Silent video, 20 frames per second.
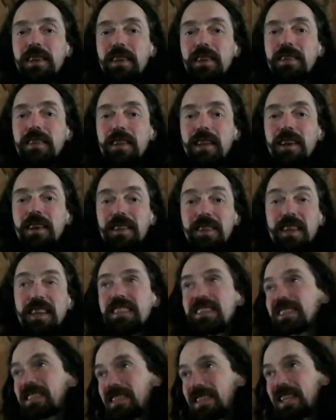and
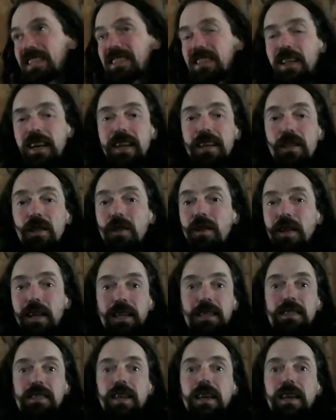this ladle is